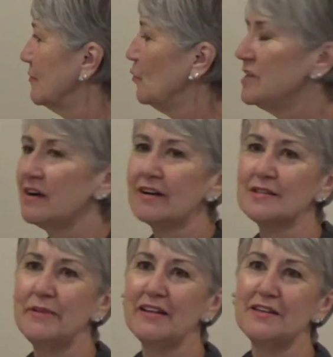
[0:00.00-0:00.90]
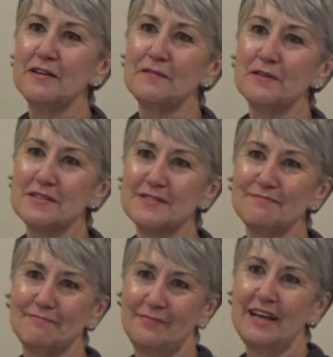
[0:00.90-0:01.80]
we talked about the
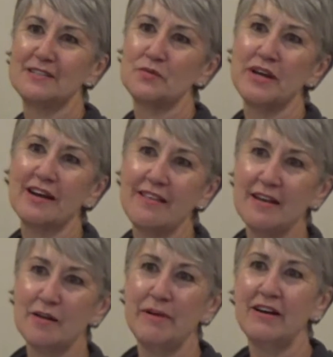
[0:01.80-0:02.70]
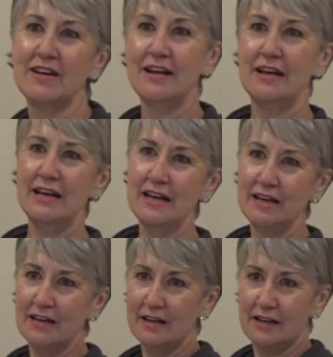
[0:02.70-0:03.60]
difference last week, I think, about
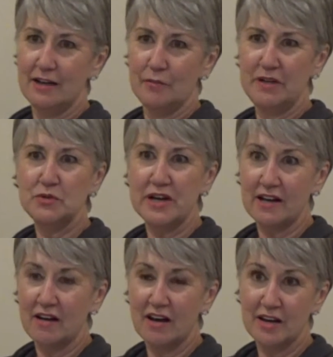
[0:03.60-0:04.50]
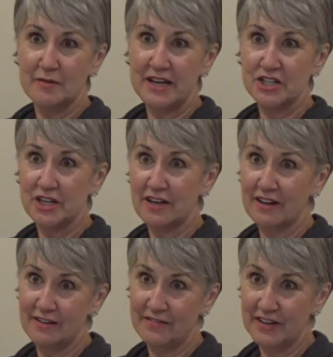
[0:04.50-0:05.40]
between condemnation and
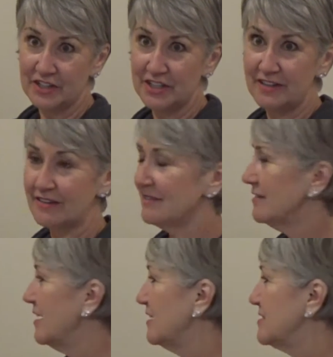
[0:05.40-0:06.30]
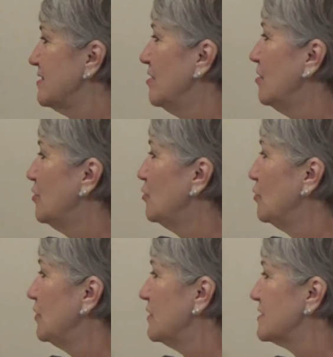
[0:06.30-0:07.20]
conviction. And
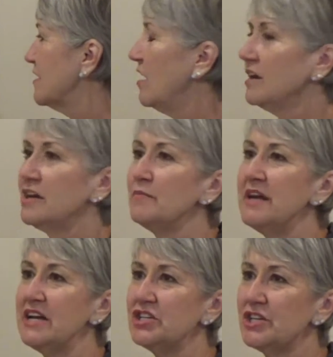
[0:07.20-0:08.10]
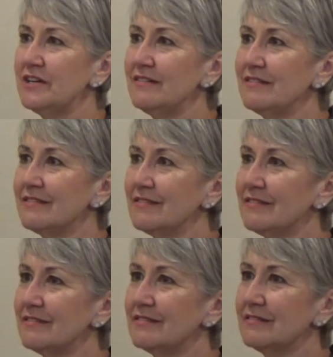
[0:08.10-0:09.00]
so there's condemnation,
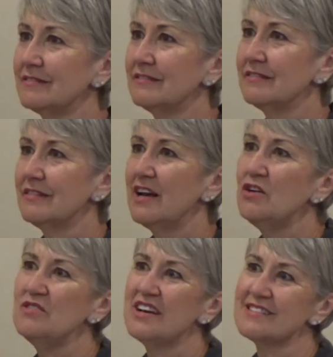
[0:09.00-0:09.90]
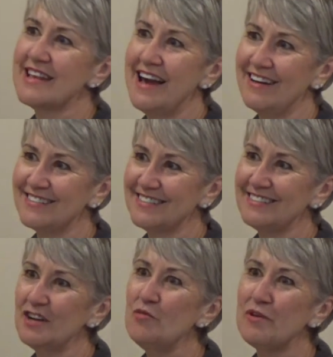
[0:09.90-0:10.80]
and who does that?
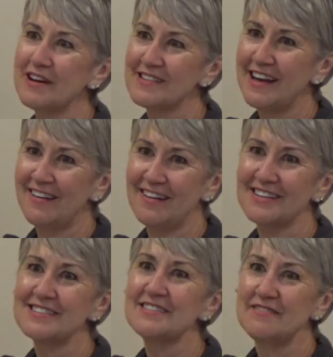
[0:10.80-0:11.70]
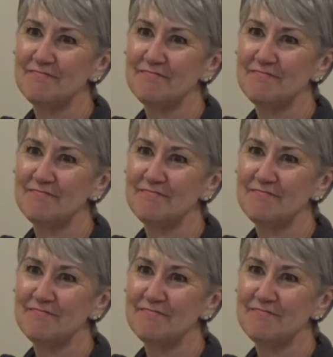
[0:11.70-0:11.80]
Who brings that on us?